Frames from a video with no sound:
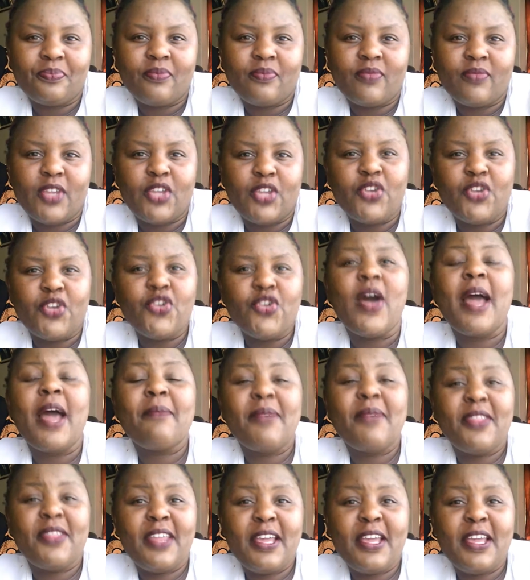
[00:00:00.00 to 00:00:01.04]
You know,
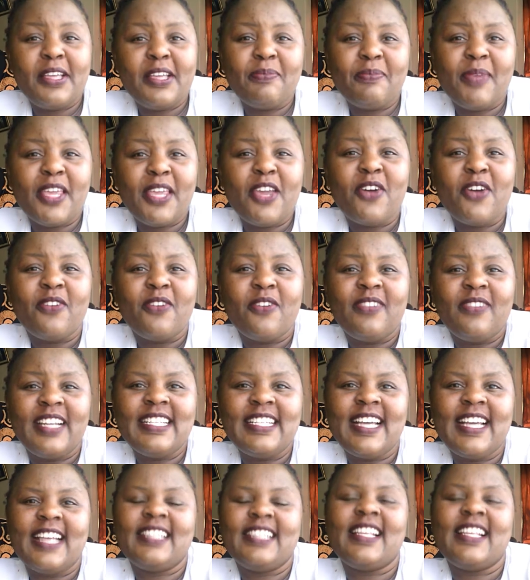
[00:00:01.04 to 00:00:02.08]
and by the way, speaking of
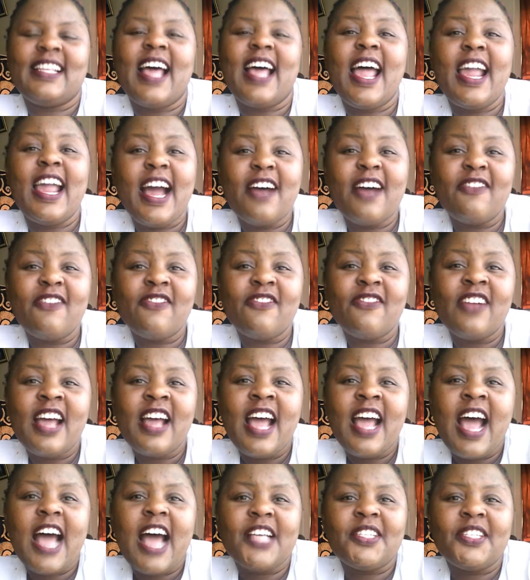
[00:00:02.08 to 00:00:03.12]
letters, I have
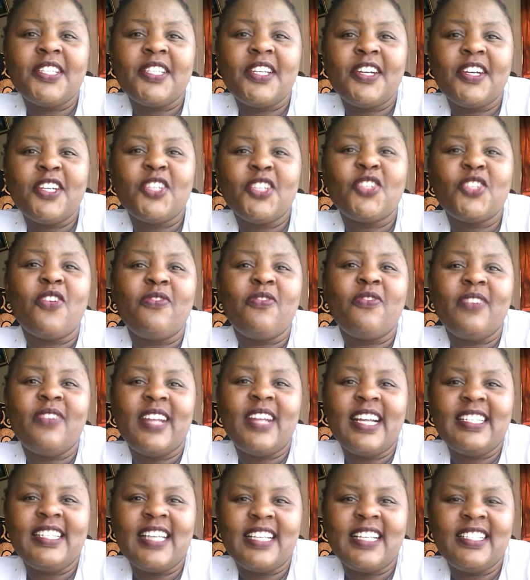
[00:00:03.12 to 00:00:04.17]
a series of
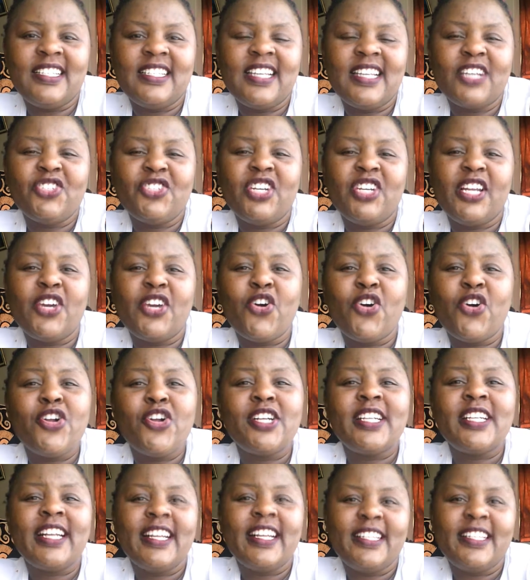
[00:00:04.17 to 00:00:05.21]
letters. It's actually
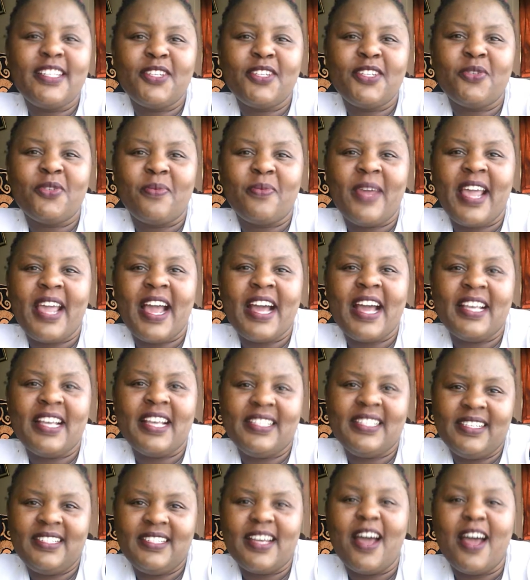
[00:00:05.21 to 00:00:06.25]
called Letters to My Younger
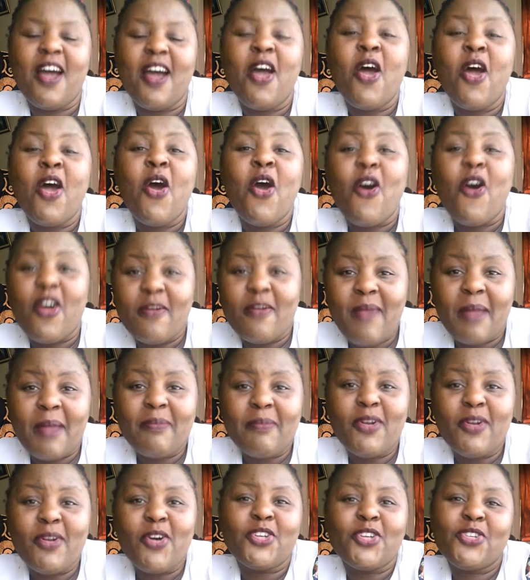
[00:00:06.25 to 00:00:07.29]
Sister on my blog.